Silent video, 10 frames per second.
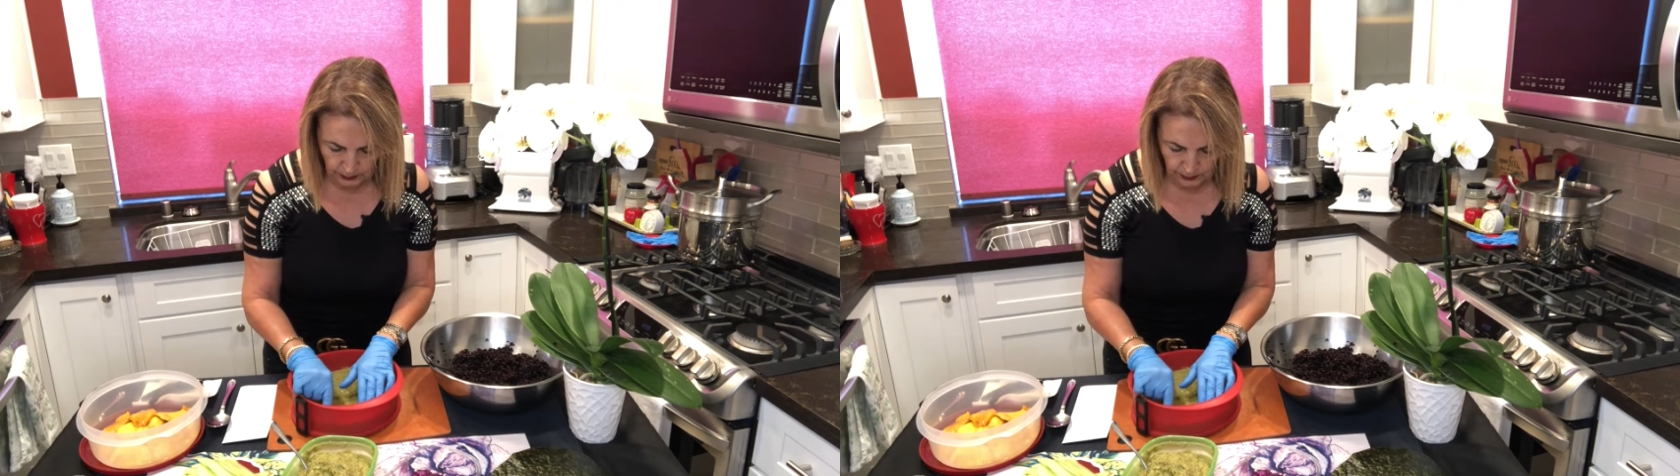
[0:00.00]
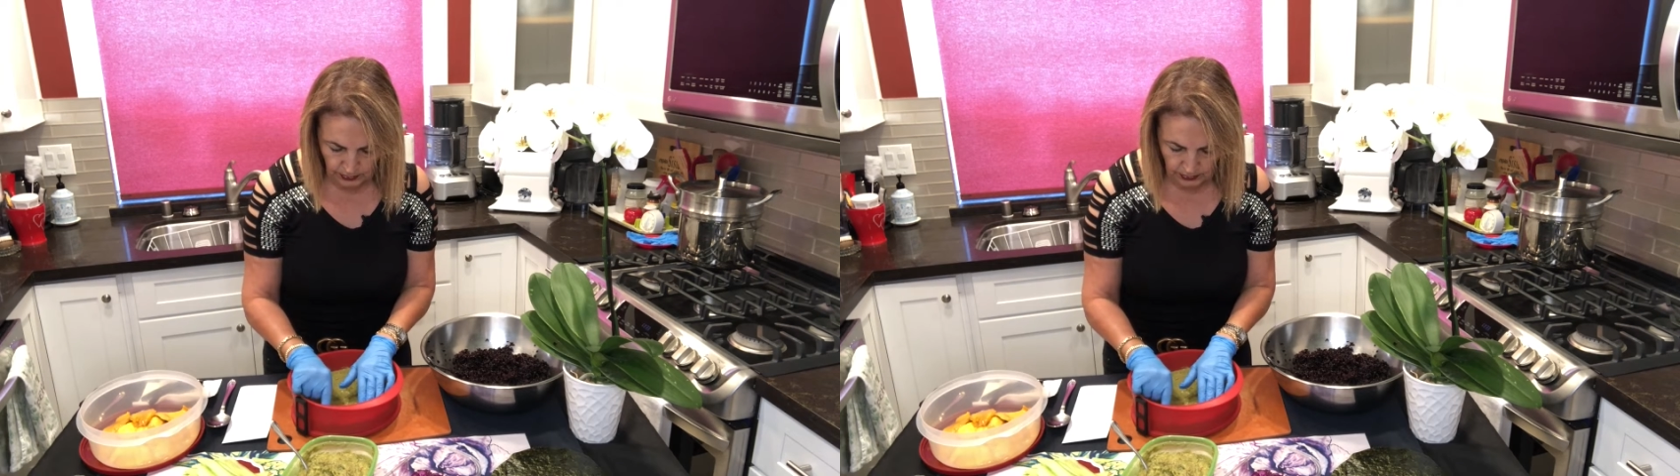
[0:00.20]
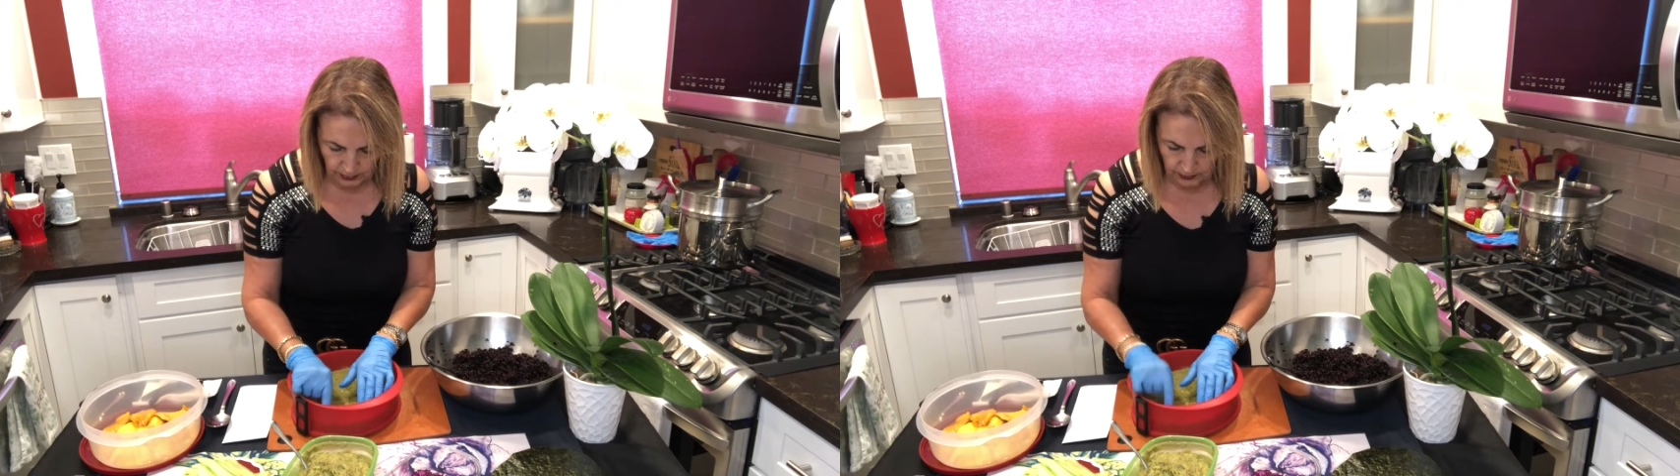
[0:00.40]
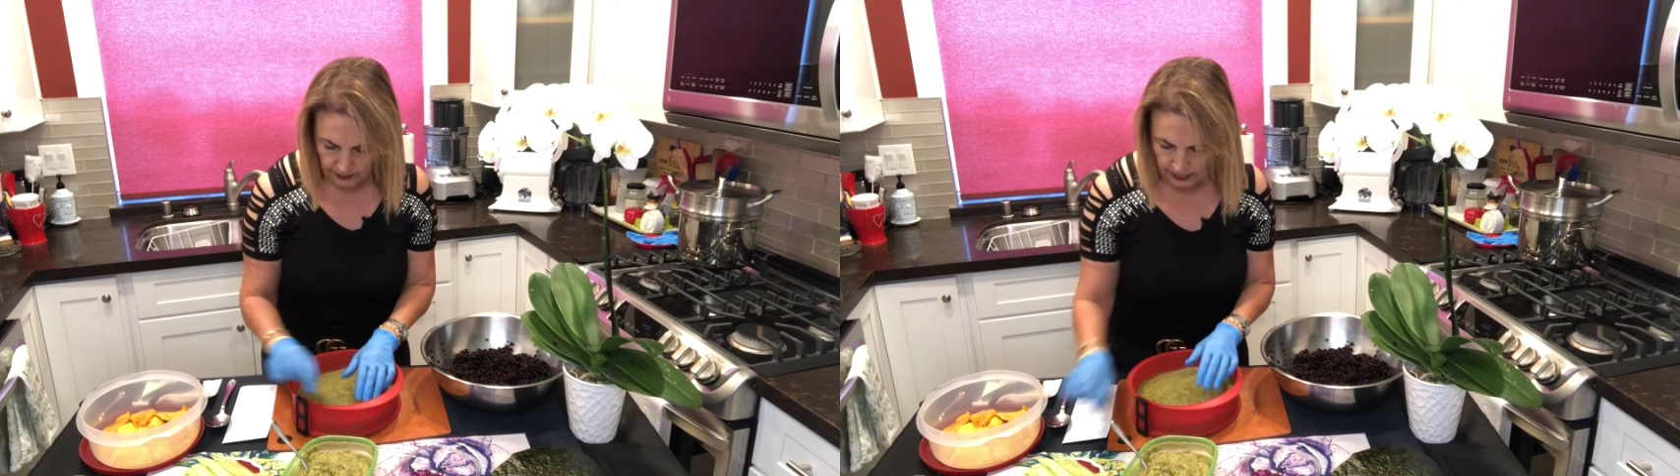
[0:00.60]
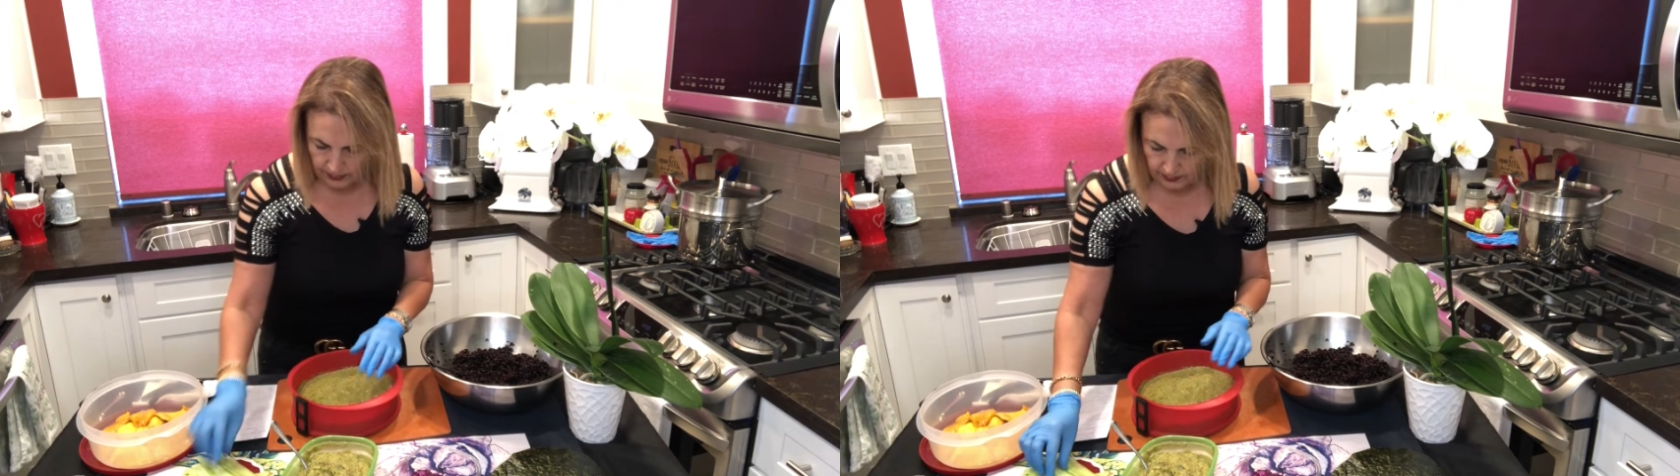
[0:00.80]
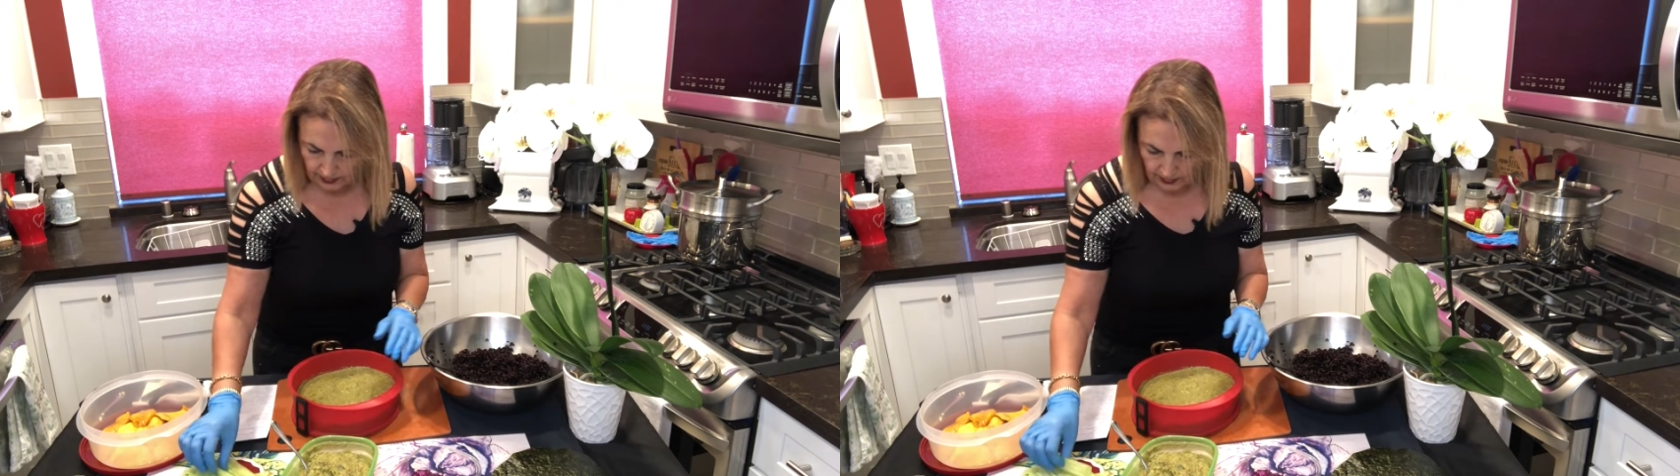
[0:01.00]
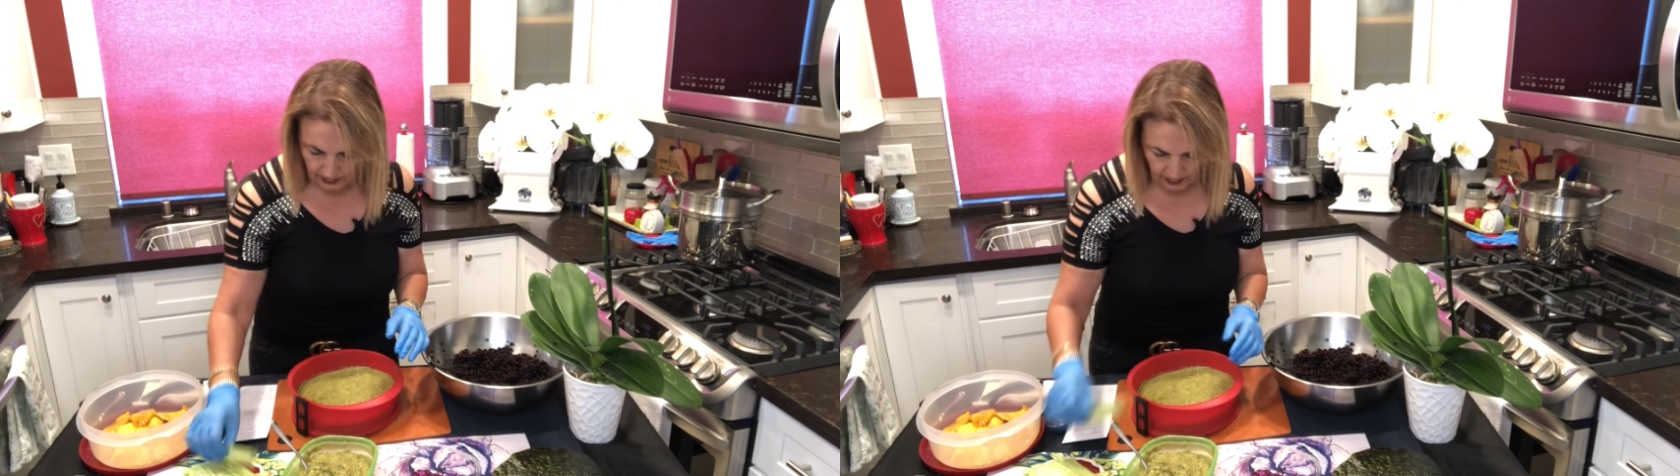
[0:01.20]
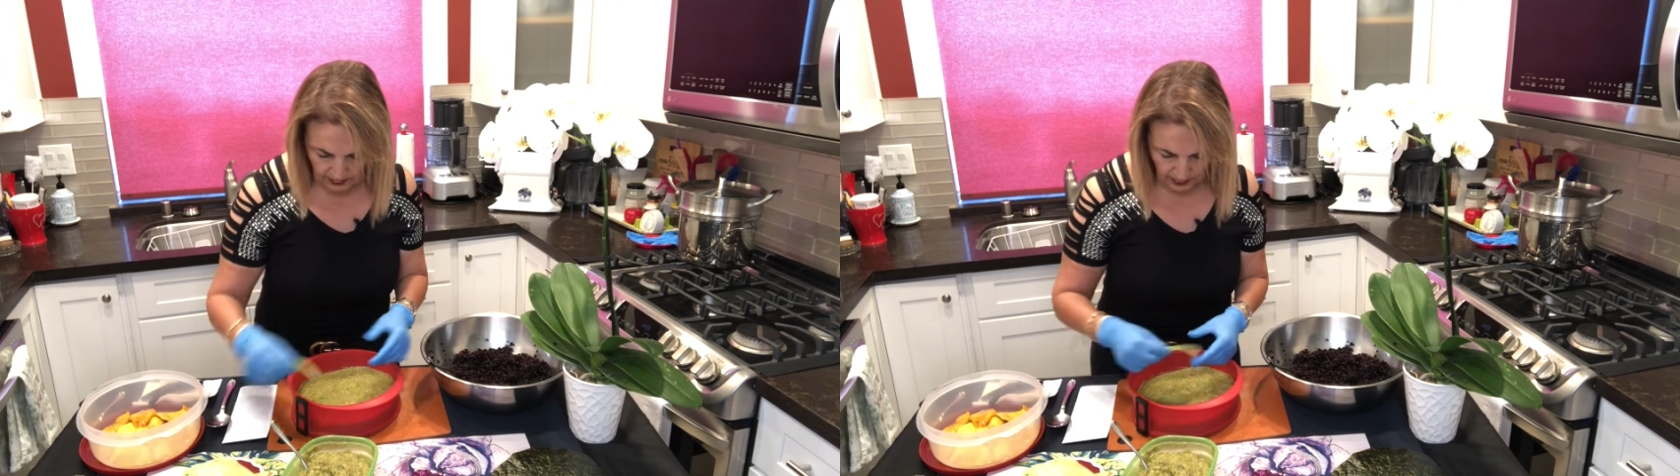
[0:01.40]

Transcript: going to go around and